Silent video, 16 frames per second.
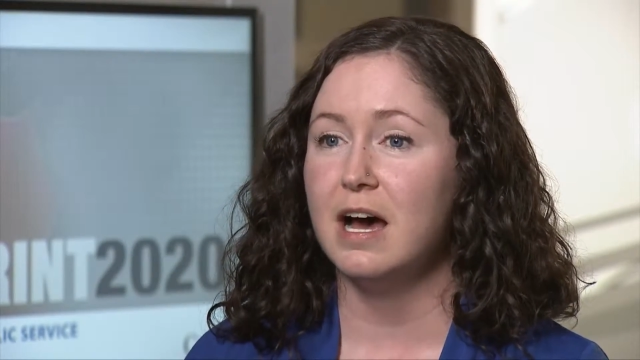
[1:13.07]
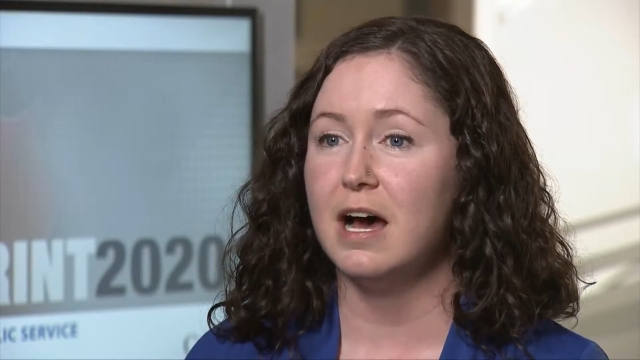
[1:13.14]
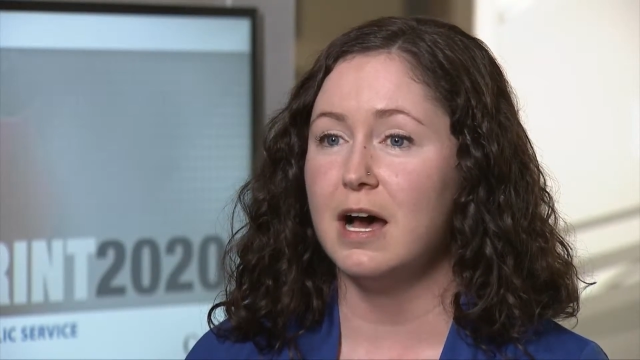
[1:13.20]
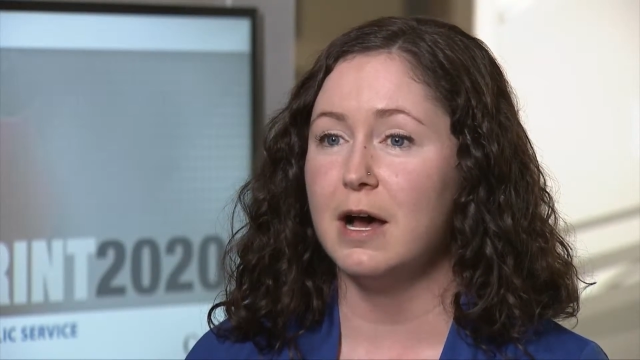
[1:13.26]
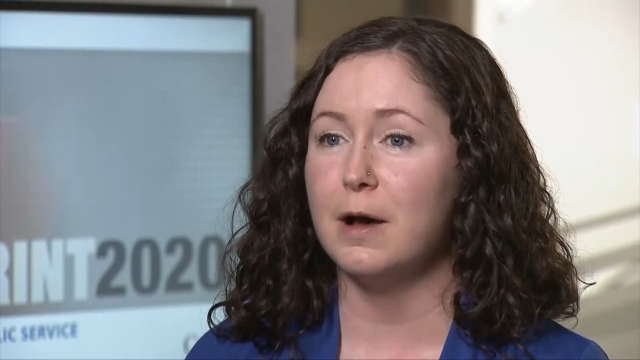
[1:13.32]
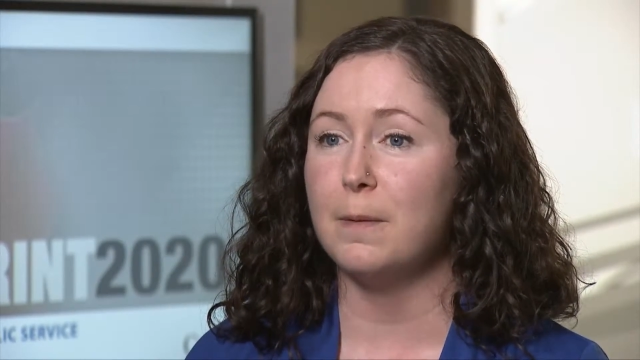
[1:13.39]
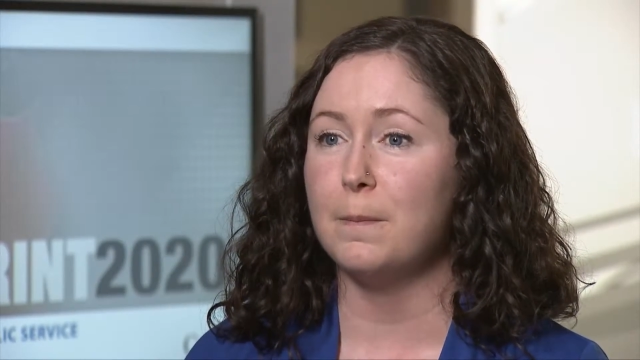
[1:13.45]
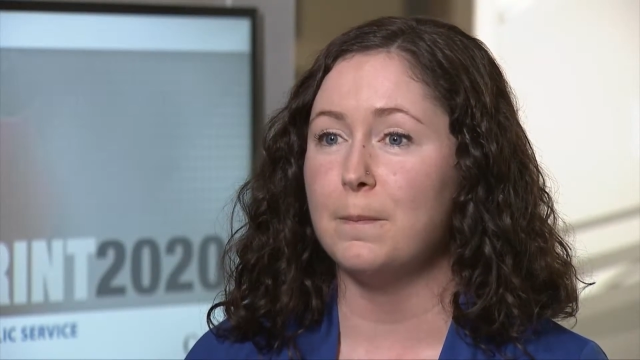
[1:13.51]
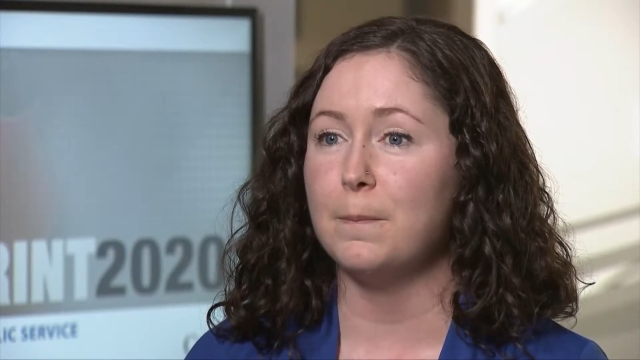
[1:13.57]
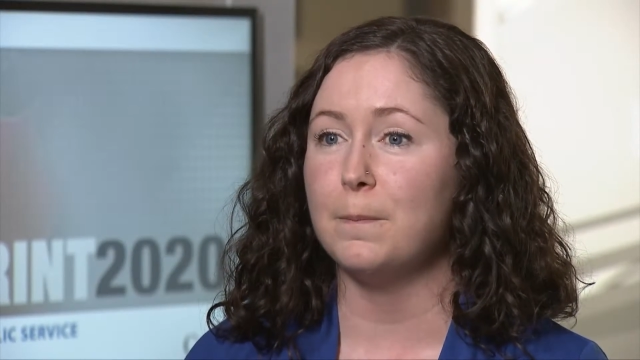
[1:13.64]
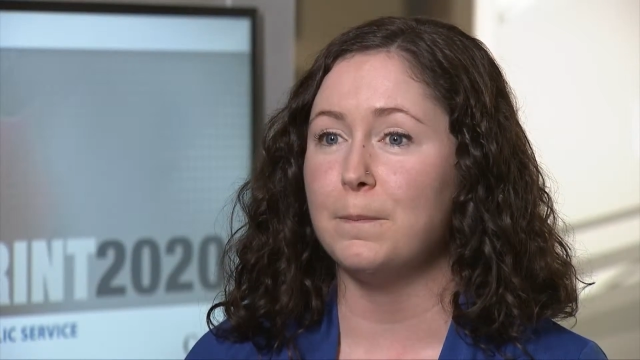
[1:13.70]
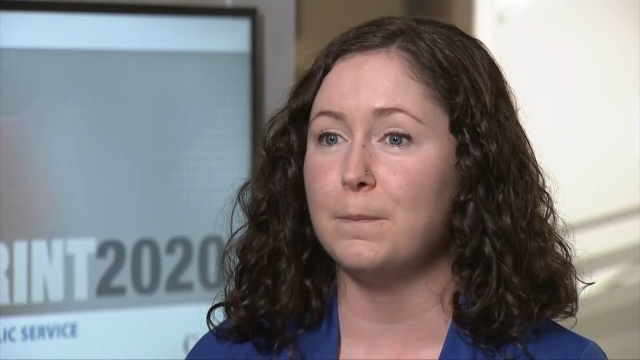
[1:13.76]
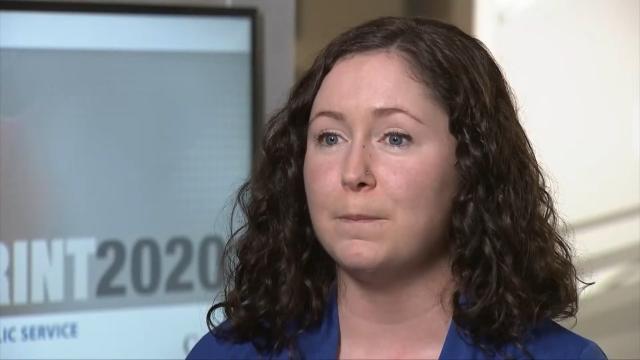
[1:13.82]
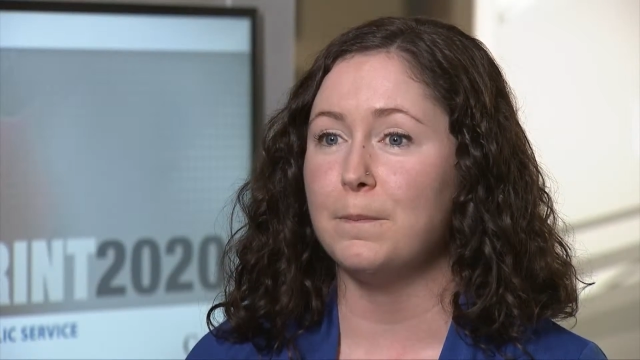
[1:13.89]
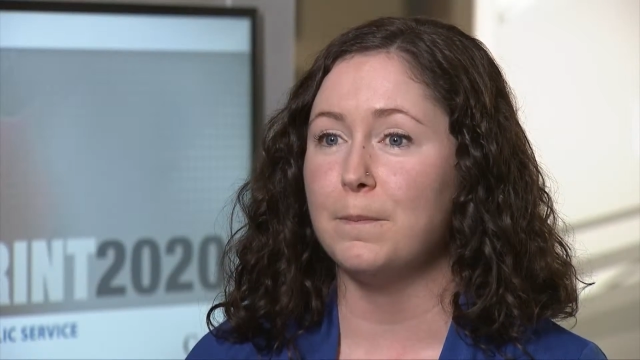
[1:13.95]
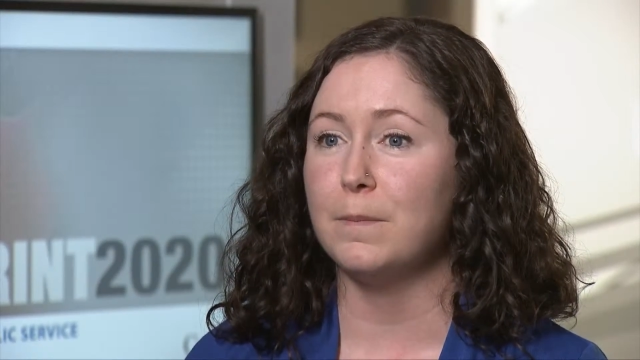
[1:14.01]

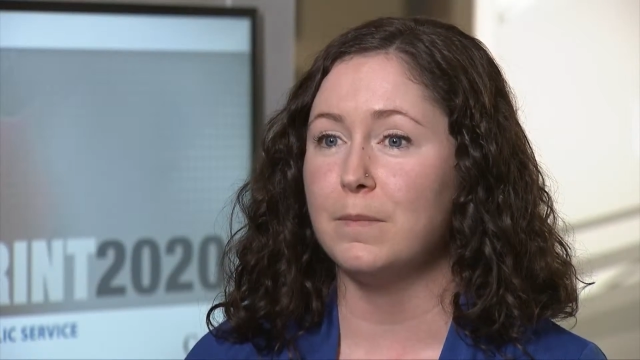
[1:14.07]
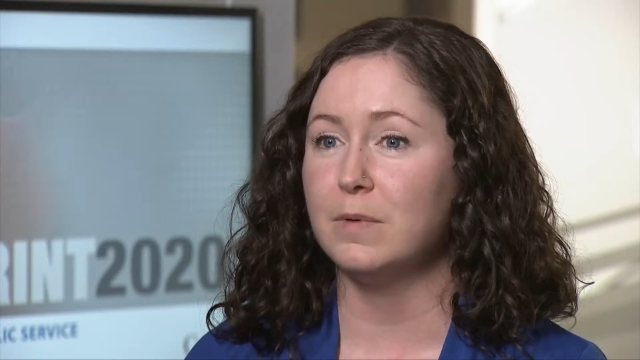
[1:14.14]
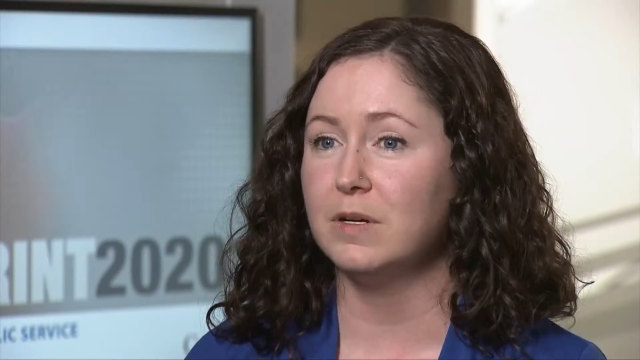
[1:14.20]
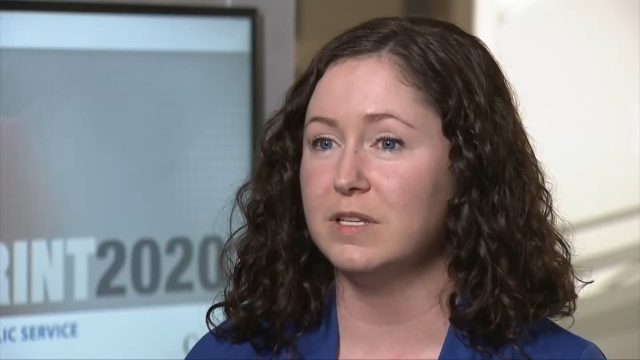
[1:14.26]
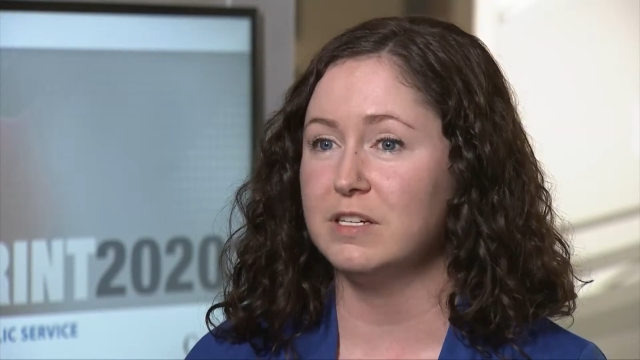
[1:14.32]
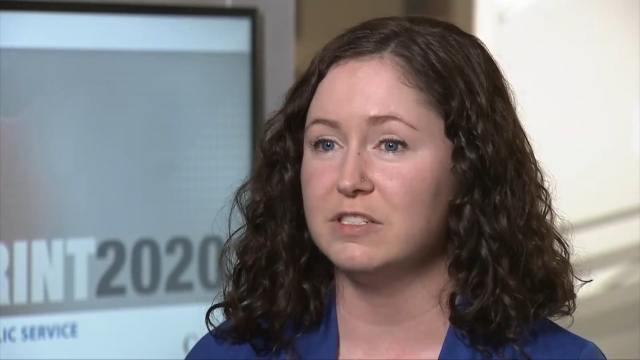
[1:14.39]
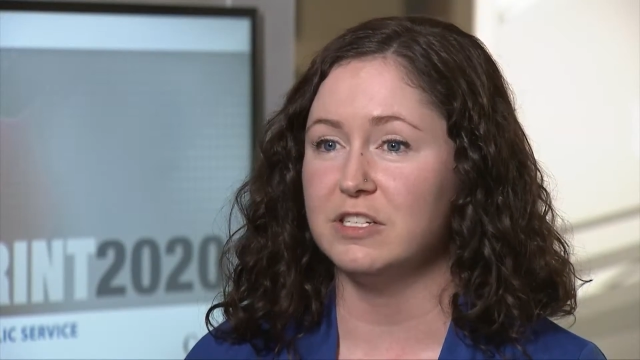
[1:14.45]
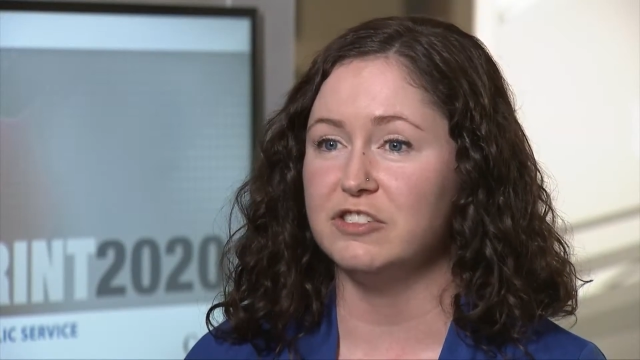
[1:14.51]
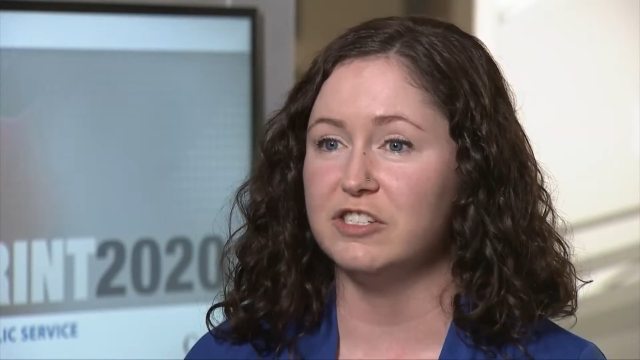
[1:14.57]
there's a